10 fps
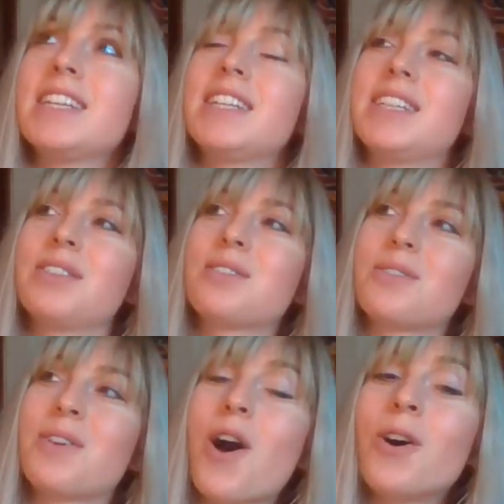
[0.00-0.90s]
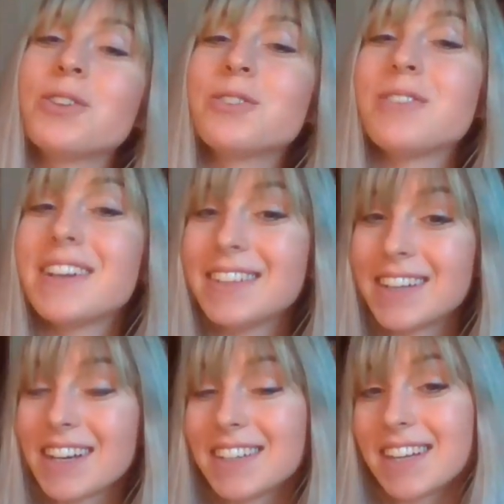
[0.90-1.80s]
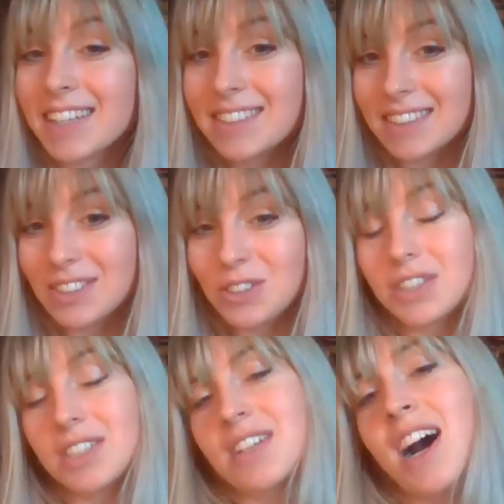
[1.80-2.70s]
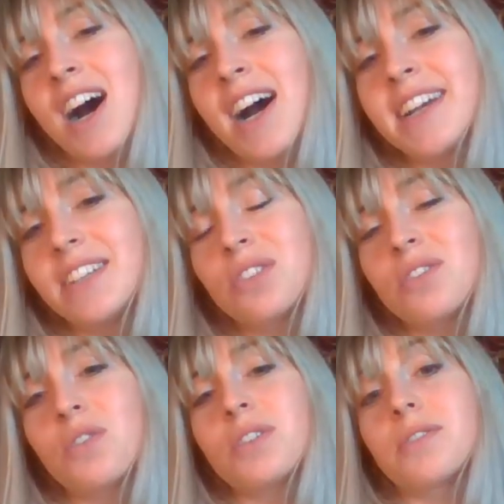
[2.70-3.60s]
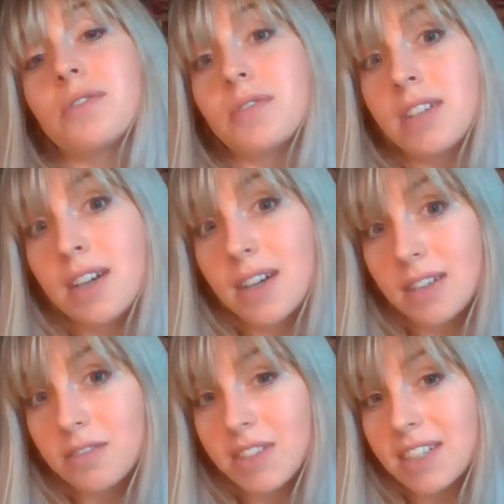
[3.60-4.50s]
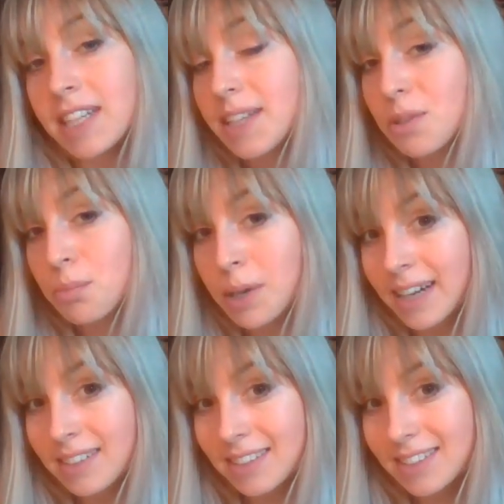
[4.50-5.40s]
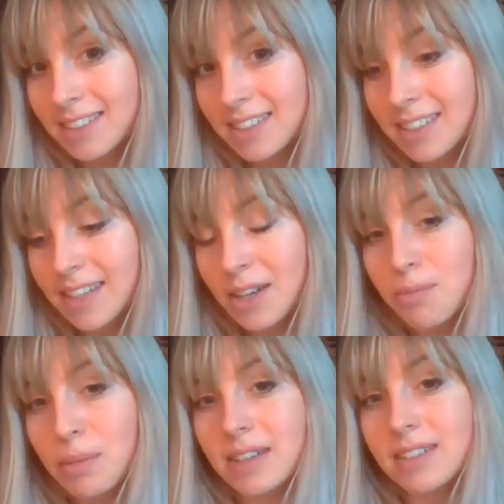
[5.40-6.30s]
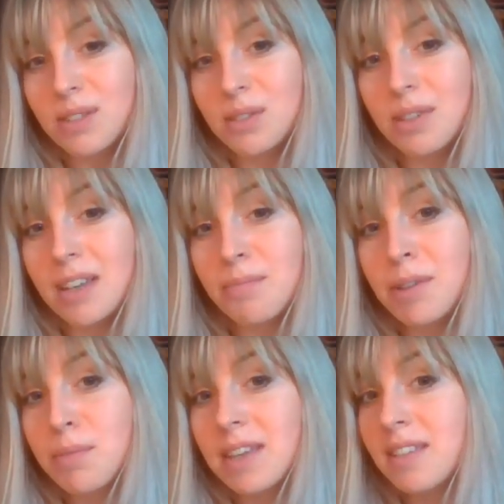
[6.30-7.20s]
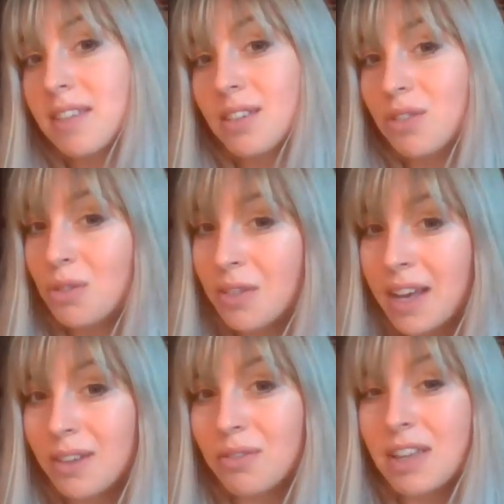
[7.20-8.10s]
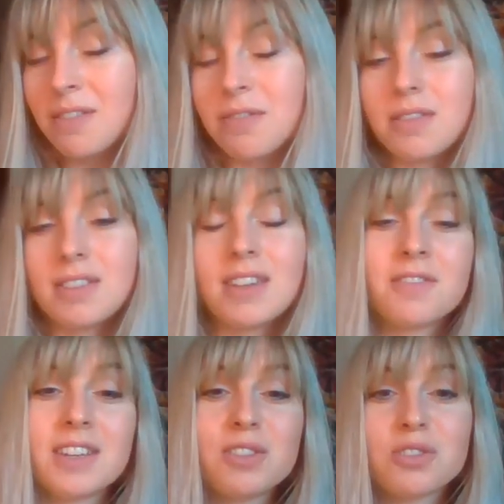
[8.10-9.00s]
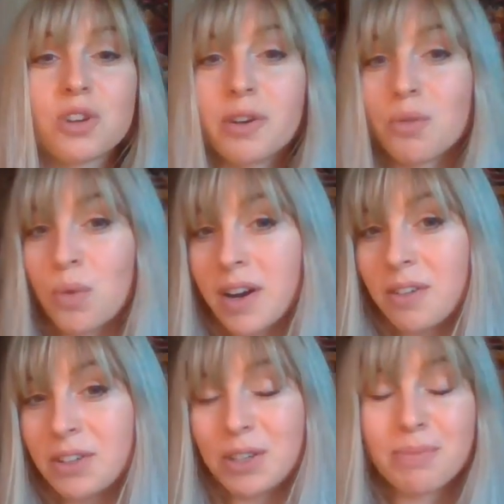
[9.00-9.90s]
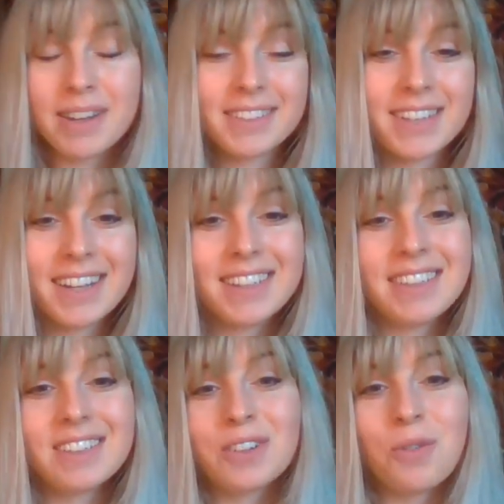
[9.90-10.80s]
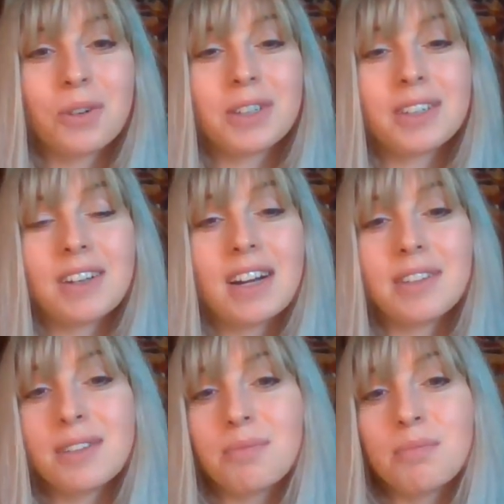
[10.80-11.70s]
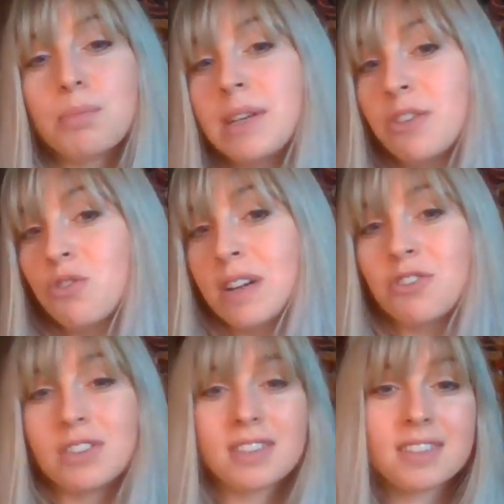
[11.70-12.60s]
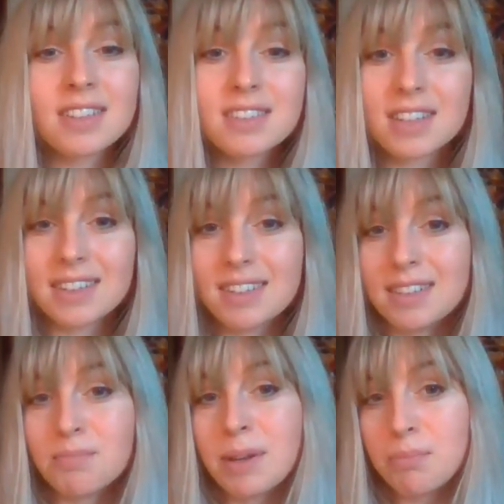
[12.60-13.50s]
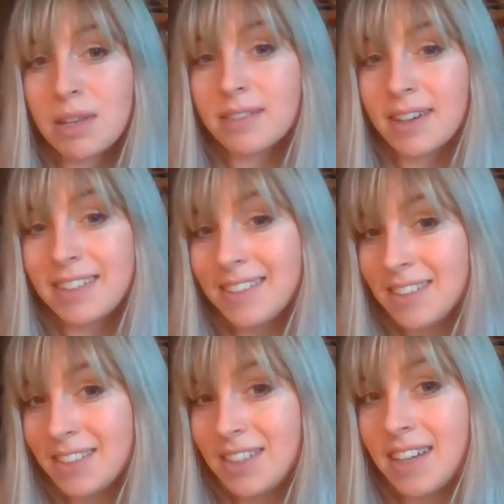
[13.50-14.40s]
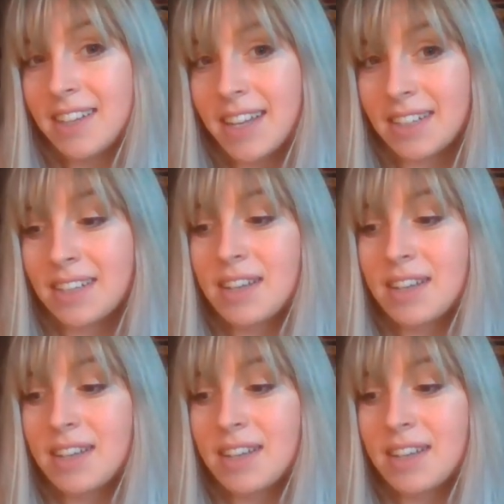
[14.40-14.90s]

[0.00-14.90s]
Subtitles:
So cultivating and connecting to this highest source of love, and it is a practice, because it may be easy to do that if things are going well and you're meditating or on the beach watching the sunset. It might be a lot easier to connect.